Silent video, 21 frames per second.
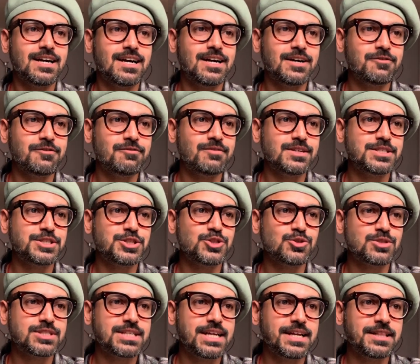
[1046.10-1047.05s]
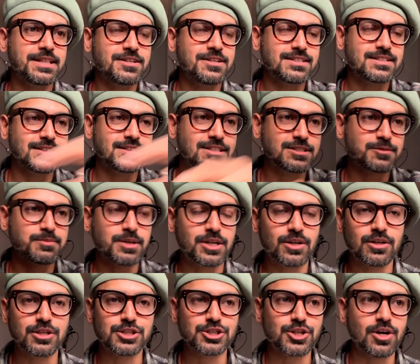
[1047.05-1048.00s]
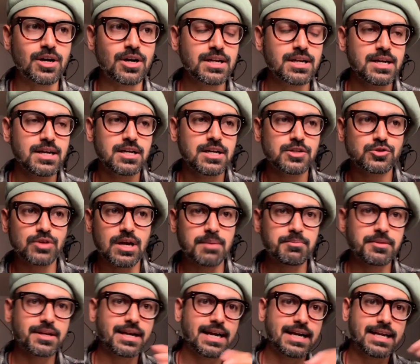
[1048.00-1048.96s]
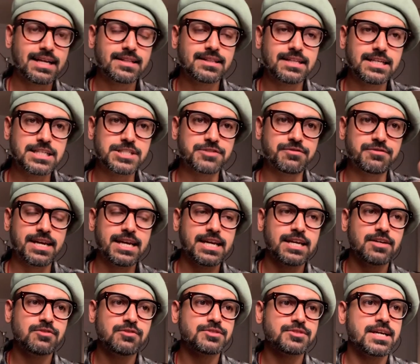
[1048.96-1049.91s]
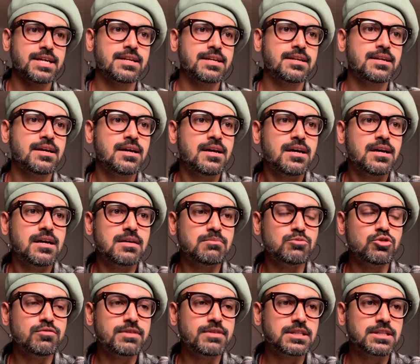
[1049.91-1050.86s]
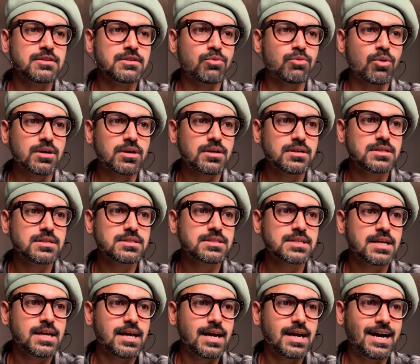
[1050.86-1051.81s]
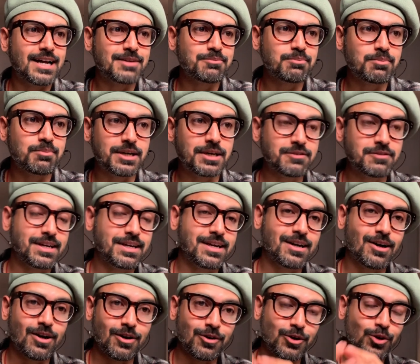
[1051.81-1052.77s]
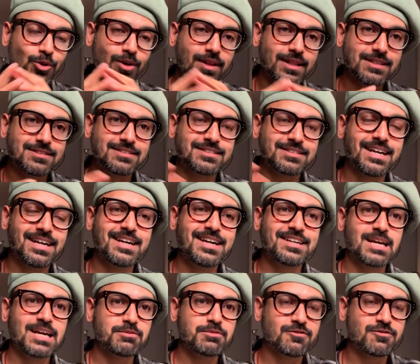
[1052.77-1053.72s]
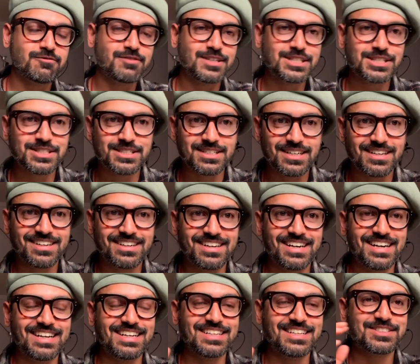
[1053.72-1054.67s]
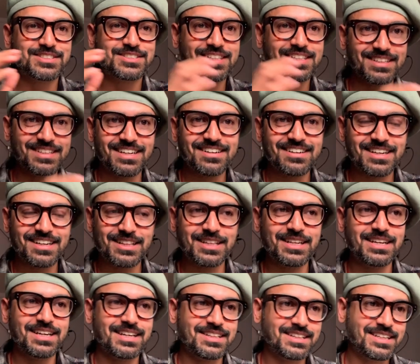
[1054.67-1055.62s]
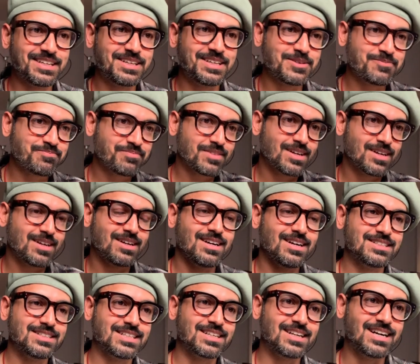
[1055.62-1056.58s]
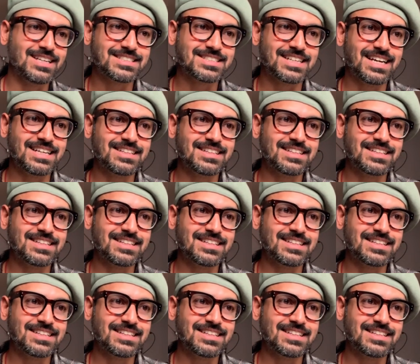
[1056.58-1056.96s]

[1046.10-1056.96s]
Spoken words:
which you see in this particular shot. So I'm creating these waves and moving the waters. And by the way, during this entire time, the fish is still there in the glass tank.